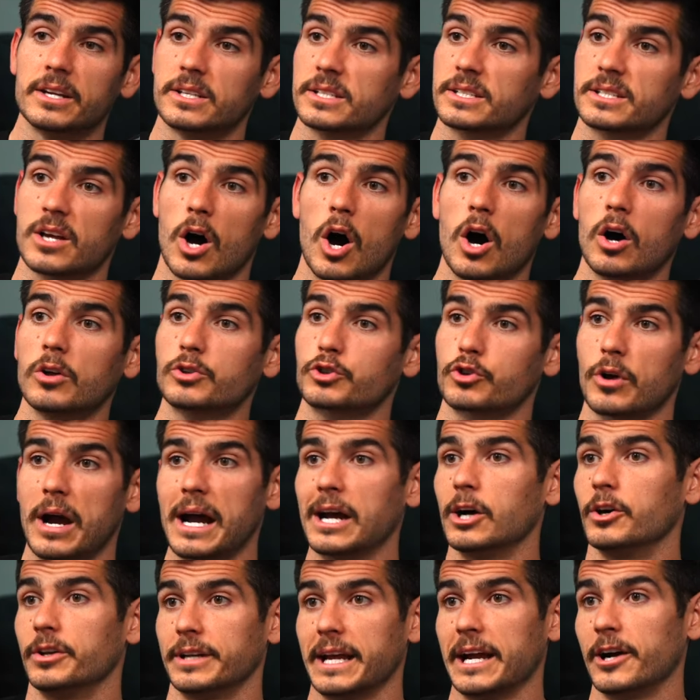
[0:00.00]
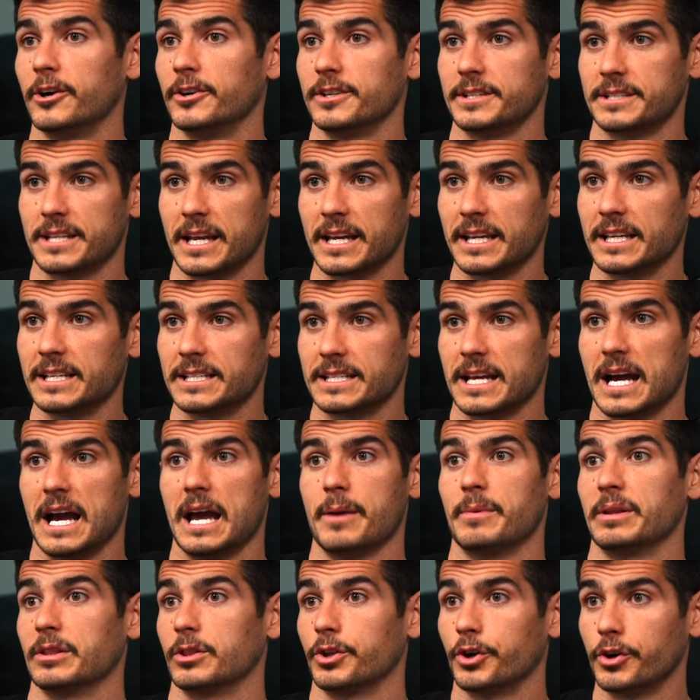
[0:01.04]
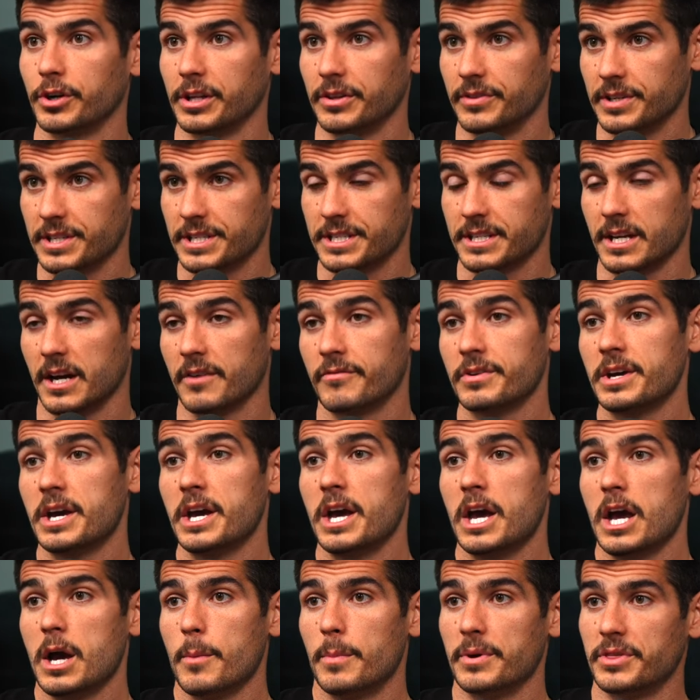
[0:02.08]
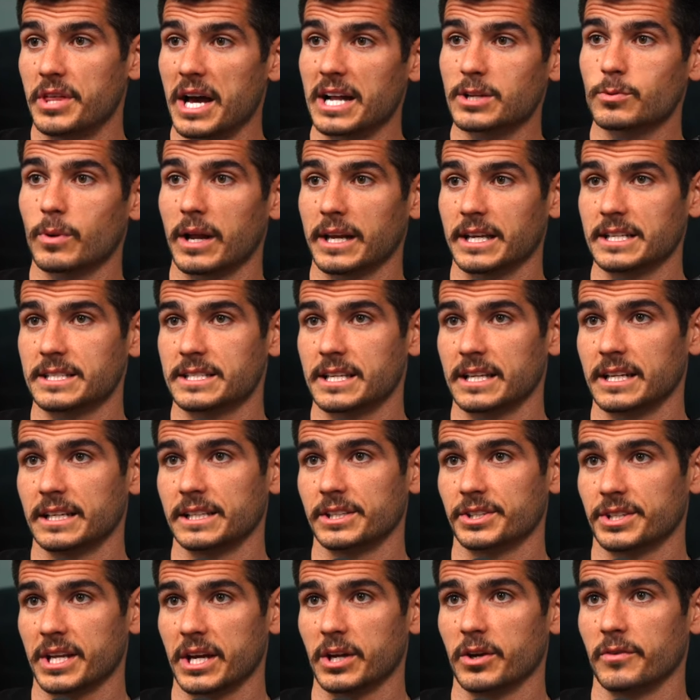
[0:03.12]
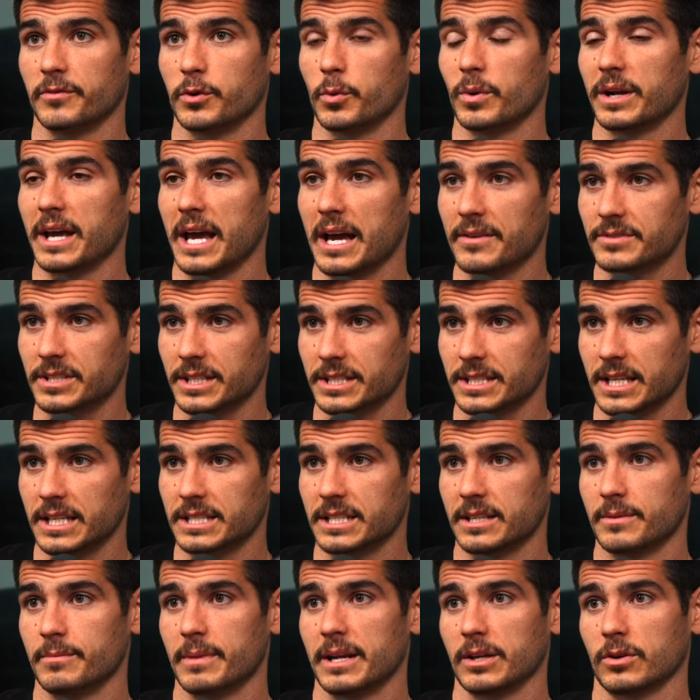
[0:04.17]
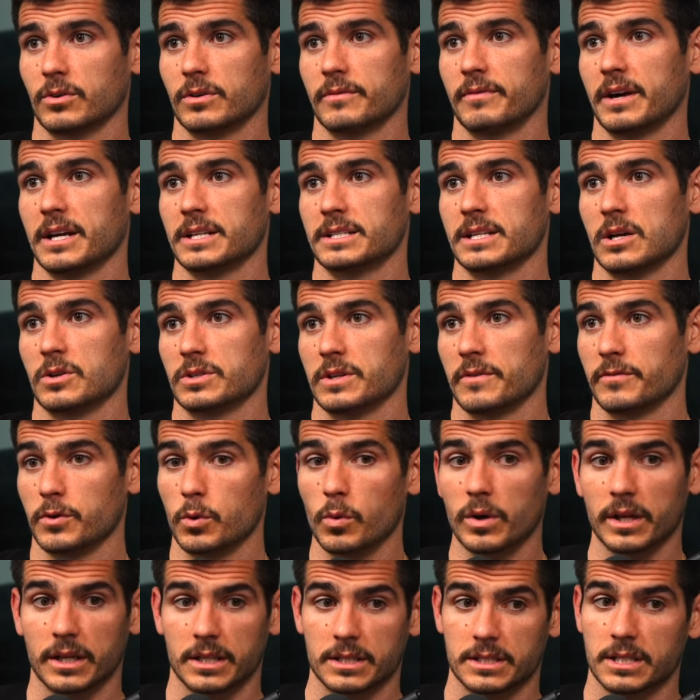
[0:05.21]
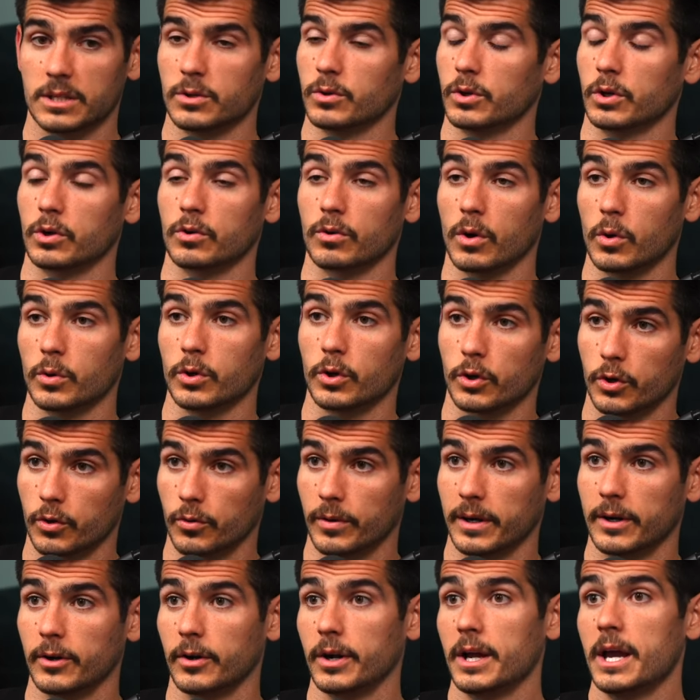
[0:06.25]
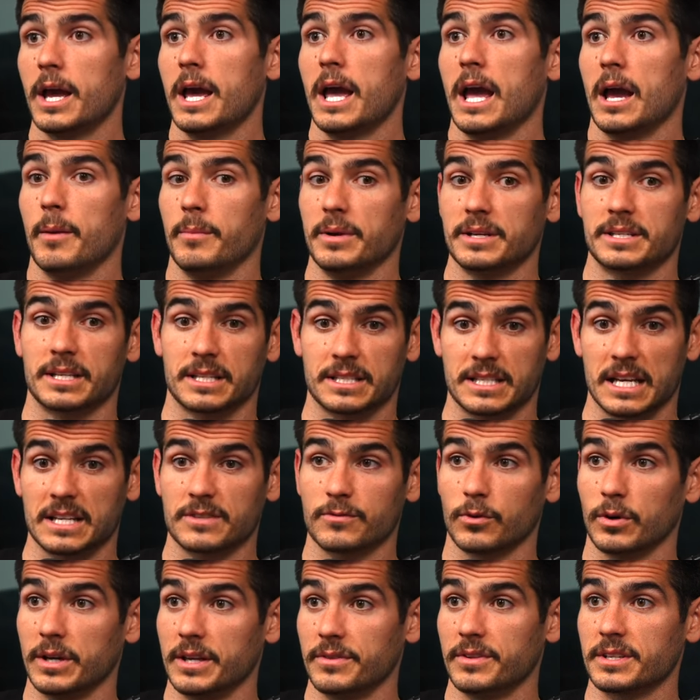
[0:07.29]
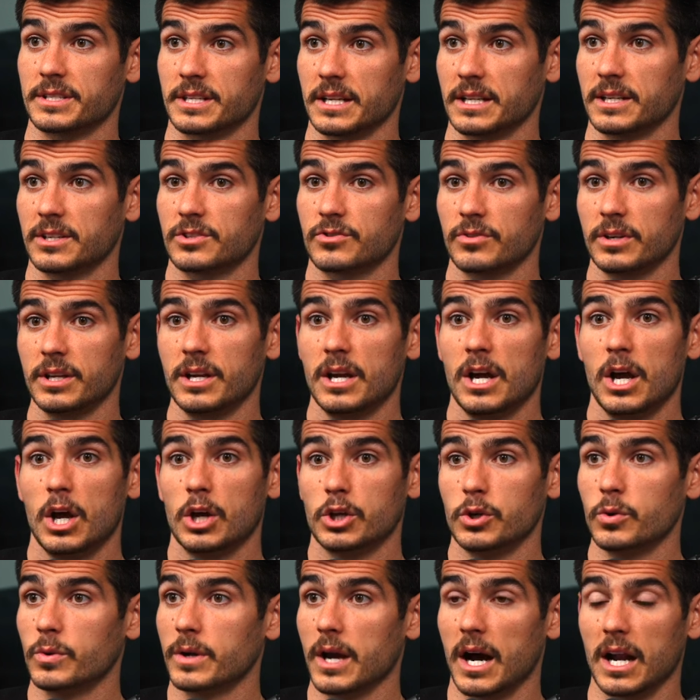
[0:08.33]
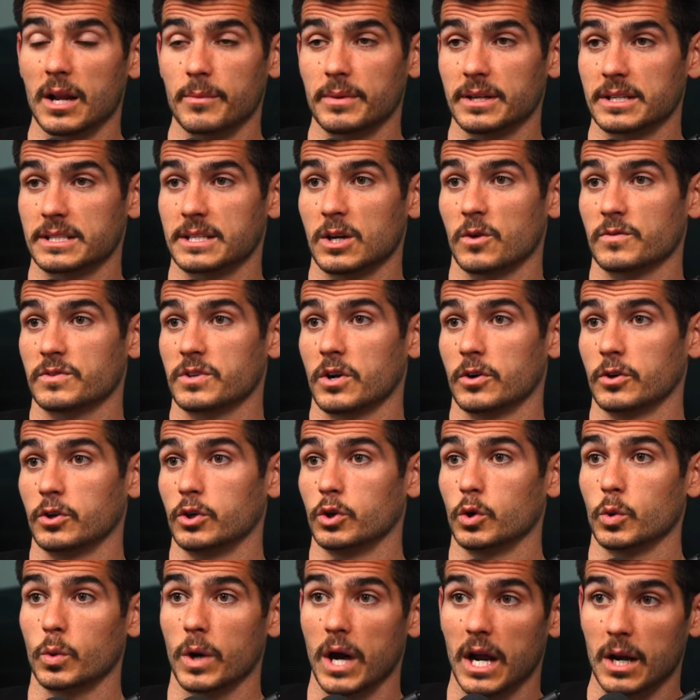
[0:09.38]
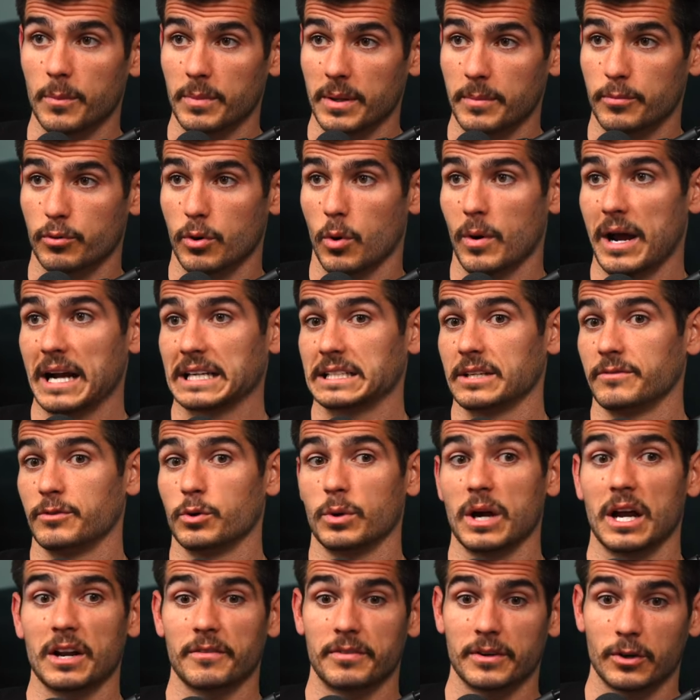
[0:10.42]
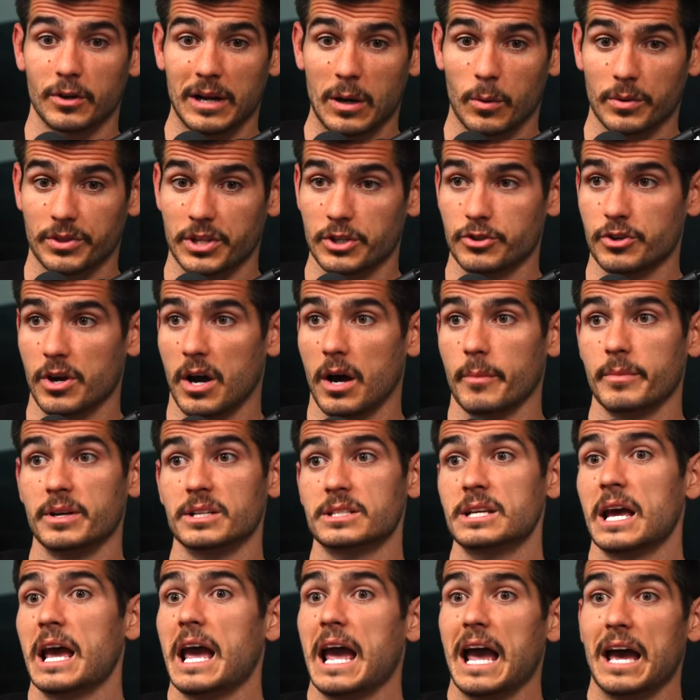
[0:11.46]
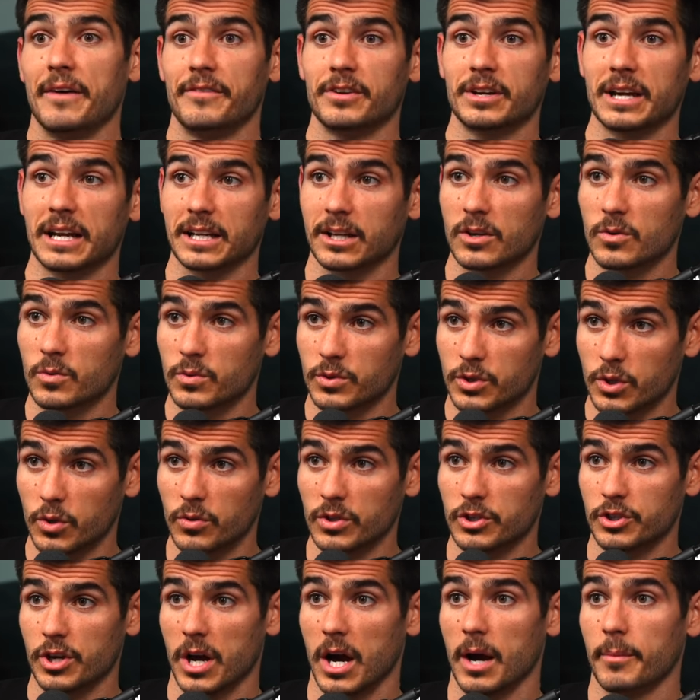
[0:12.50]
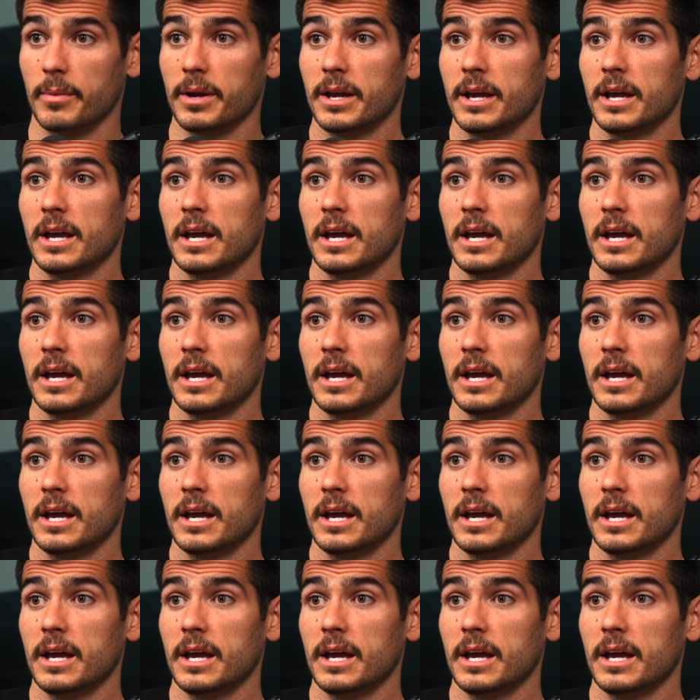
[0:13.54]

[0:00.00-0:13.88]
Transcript: And it's all trial and error and taking time and learning this stuff. But that's what I can sit here and tell you. If you want to have success in medical device sales, if you want to continue to grow your career and be successful in this industry, you got to be a self starter. You got to be proactive. You got to figure out what the job is and then you got to go do the job.